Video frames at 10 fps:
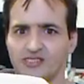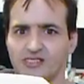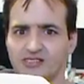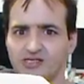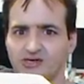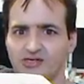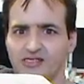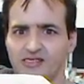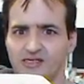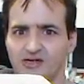and turn
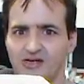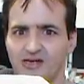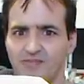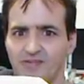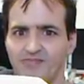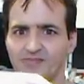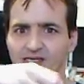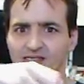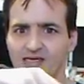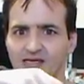the top
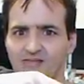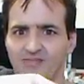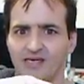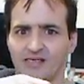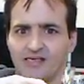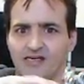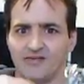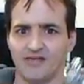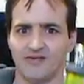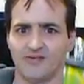and tighten it back down.
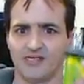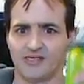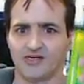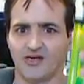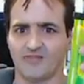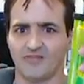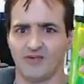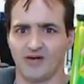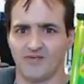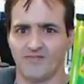That way the top and
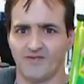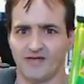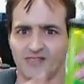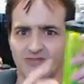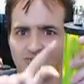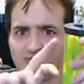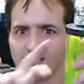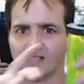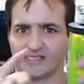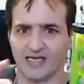bottom fittings will be
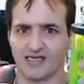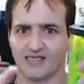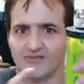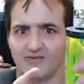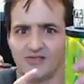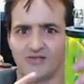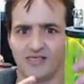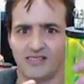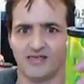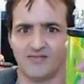exactly where you
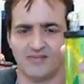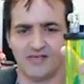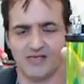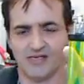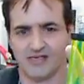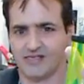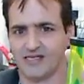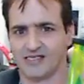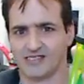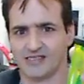need them.
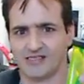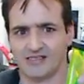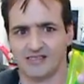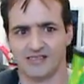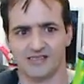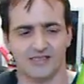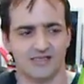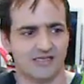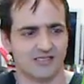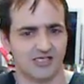Nice and clean.
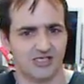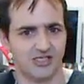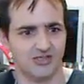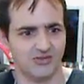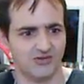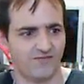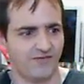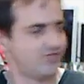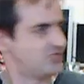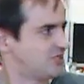That's a huge
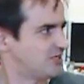feature.